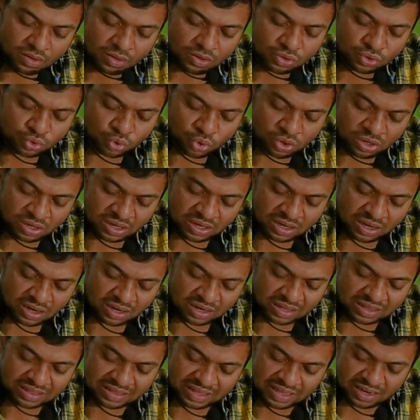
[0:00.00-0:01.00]
so here
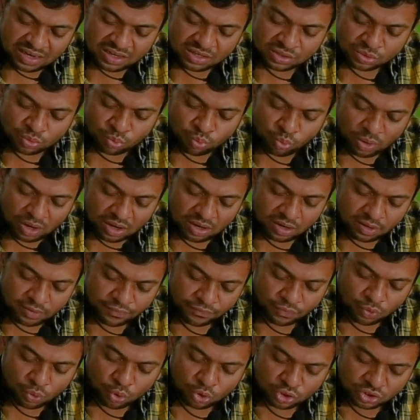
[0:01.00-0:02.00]
there is one
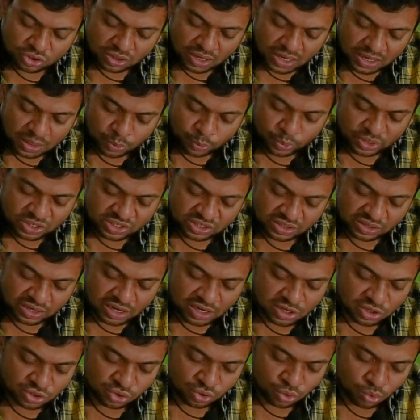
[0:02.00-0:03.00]
flow chart which
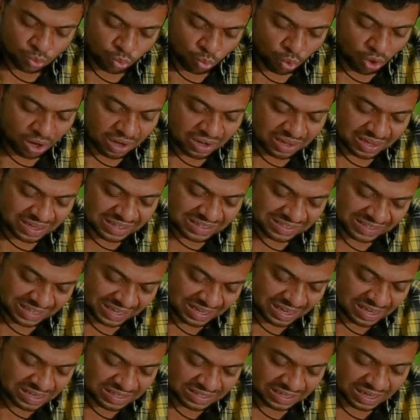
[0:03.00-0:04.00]
tells you what a
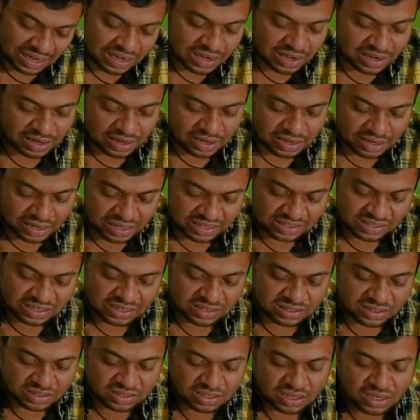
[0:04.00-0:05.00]
sickle cell
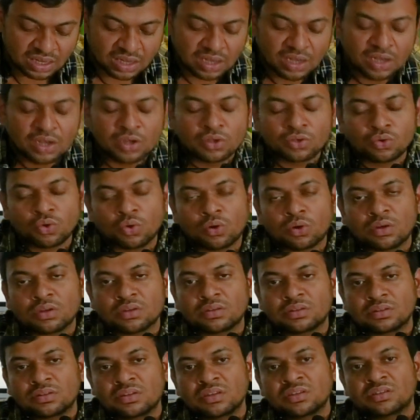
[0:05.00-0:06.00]
disease is. So
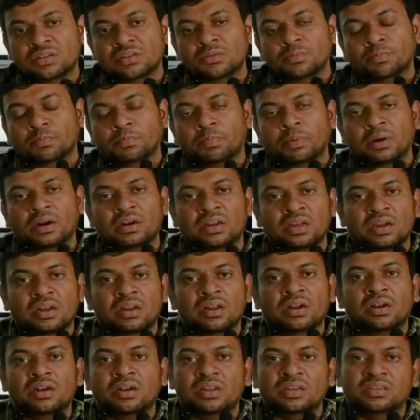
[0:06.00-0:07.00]
this is
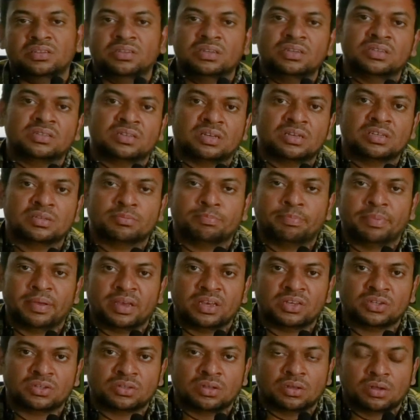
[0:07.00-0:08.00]
particular disease is
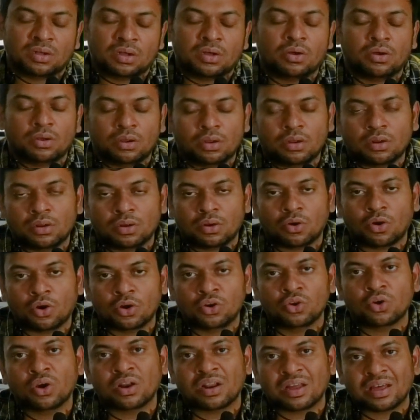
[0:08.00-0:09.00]
based on
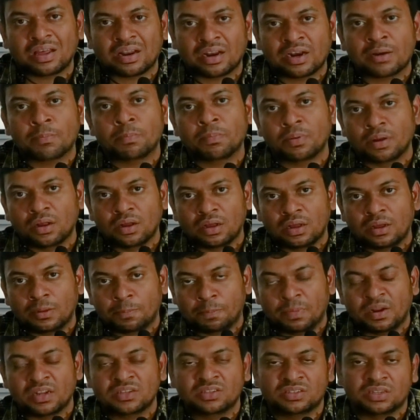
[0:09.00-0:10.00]
your red
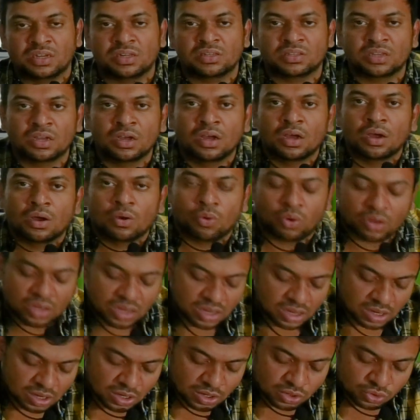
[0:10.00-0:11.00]
blood cells.
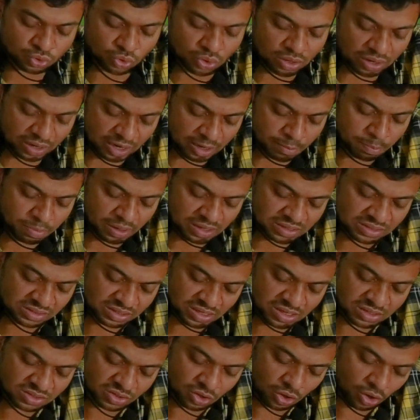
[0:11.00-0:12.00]
Okay, so red blood
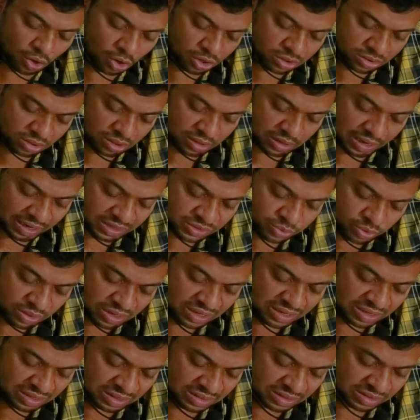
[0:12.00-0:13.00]
cells are
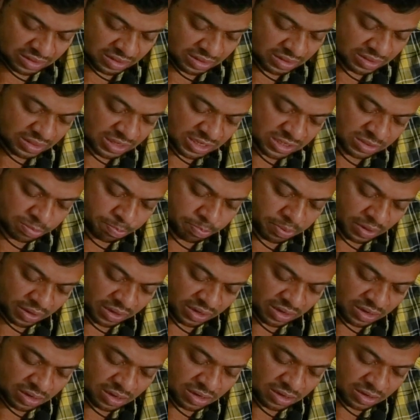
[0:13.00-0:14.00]
actually this
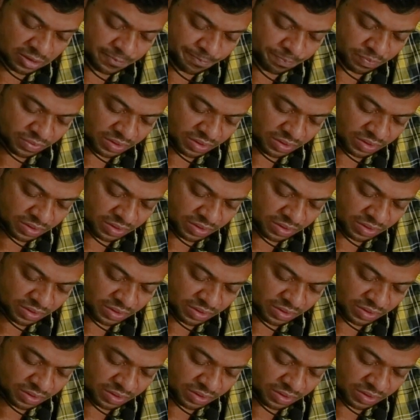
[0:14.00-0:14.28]
particular